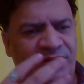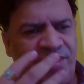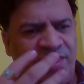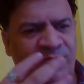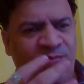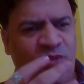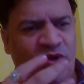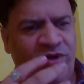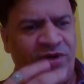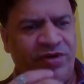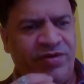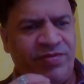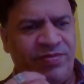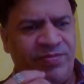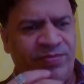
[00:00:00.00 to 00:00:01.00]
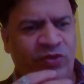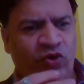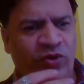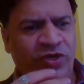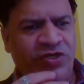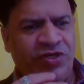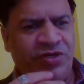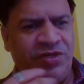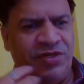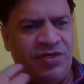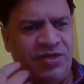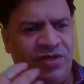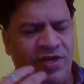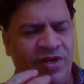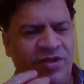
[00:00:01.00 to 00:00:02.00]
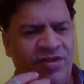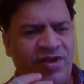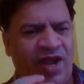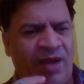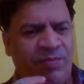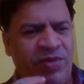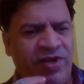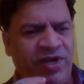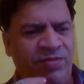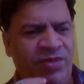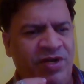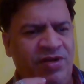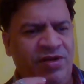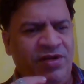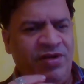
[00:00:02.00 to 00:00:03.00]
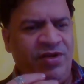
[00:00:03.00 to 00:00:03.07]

important provision is applicable